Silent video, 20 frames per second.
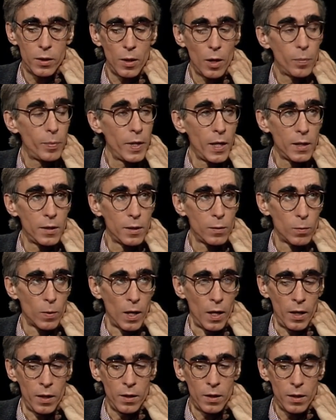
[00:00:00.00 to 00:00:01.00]
It's an open-ended
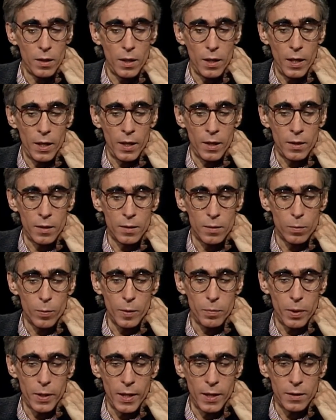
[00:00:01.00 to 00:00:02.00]
run, and
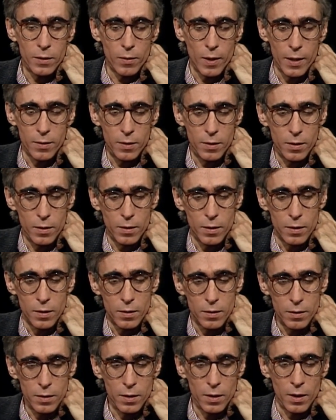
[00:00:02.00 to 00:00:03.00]
we plan to
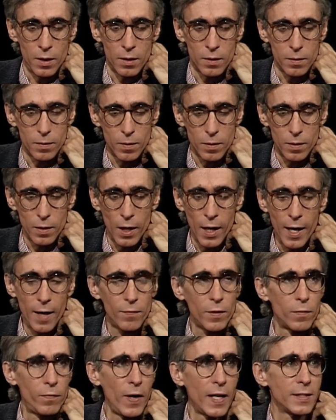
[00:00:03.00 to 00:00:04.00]
outdo I
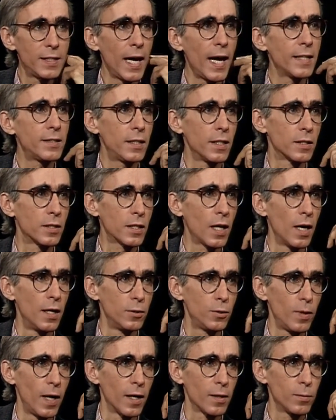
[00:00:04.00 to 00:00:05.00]
have the Fantastics
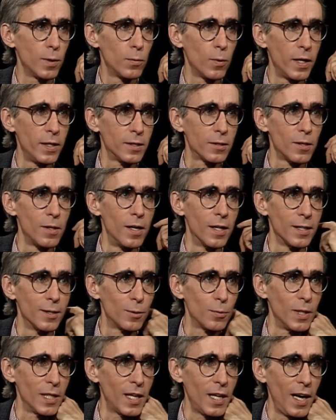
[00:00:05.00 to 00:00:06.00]
contract. We run as long
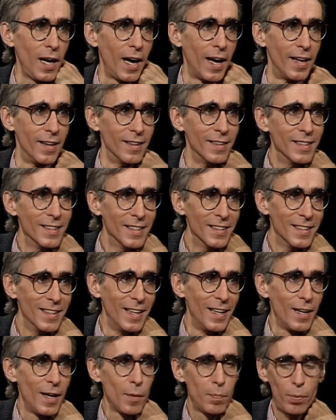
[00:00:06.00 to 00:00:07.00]
as we can,
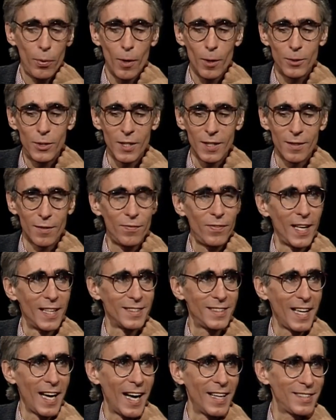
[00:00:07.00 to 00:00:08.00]
approaching the
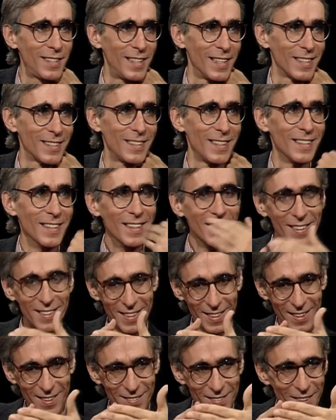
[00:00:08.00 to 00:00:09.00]
Fantastics. Which ran
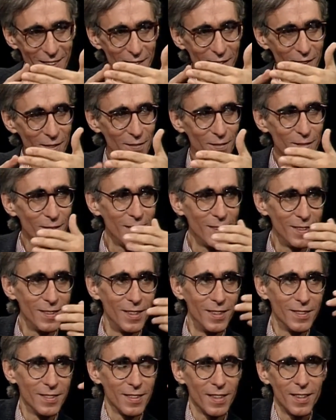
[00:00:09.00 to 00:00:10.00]
for 12
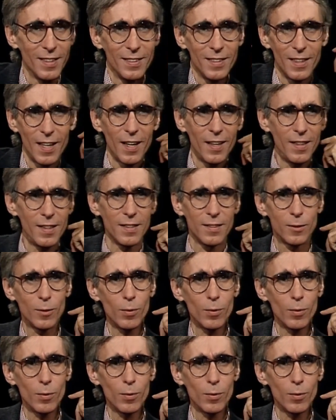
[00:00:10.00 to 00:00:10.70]
years or something? What?